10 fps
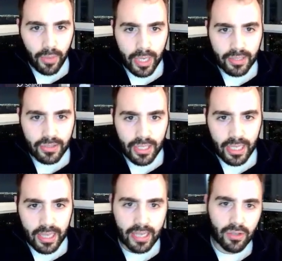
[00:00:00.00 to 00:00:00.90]
we can
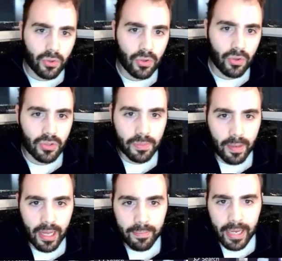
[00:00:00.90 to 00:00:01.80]
see that Google is
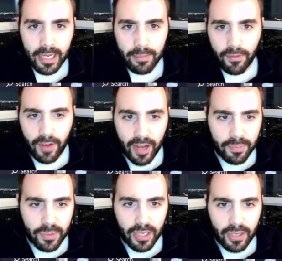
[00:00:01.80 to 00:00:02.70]
buying back about
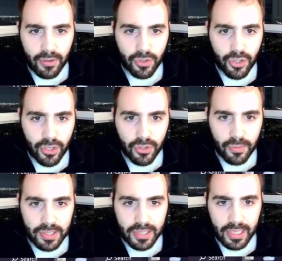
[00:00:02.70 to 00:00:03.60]
5% of their shares
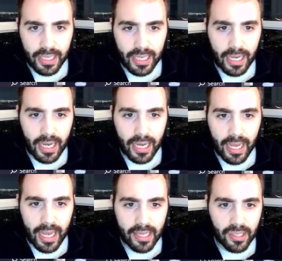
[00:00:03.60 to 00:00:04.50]
recently,
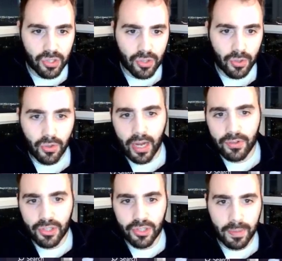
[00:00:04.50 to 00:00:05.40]
and the historical
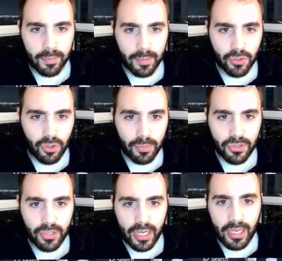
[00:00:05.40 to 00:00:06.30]
average has been about
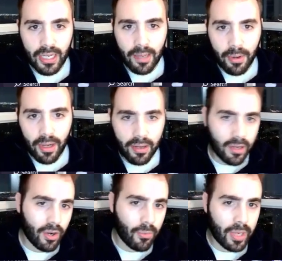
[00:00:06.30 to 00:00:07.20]
2%. But,
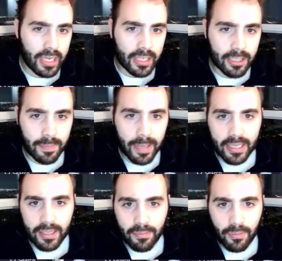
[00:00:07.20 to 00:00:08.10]
we can
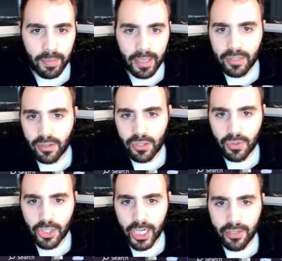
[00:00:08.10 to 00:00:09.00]
expect, based on this
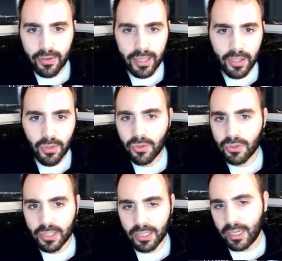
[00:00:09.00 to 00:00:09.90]
trajectory, that Google
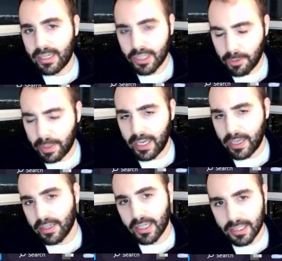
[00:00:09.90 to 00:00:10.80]
is
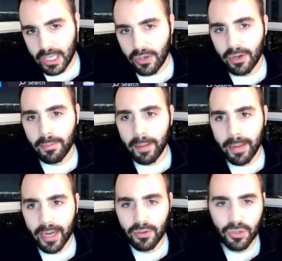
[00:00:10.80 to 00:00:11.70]
anticipating to continue to buy
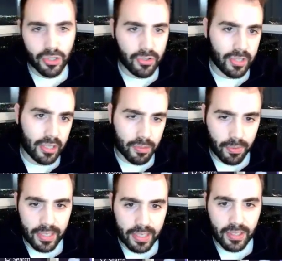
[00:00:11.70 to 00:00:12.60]
back their shares at this
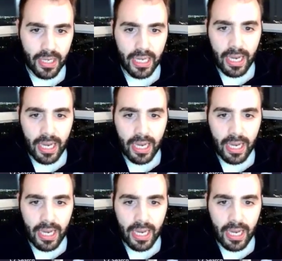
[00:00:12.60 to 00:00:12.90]
price.